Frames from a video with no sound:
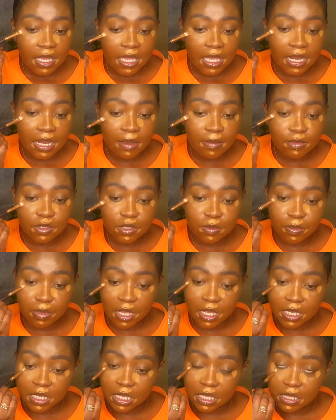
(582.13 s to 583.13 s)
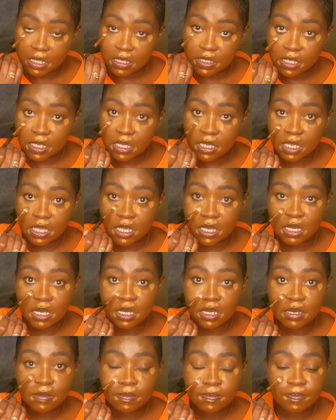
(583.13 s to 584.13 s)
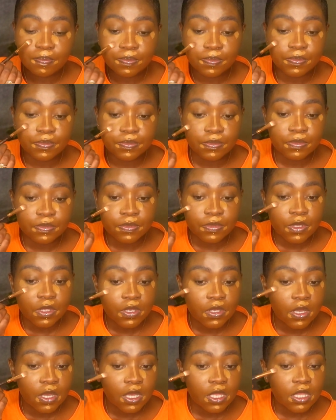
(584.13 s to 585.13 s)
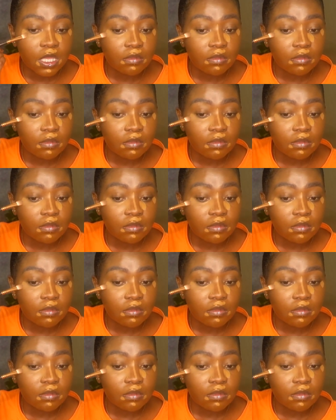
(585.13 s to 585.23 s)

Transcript: And I'm just blending this in here. I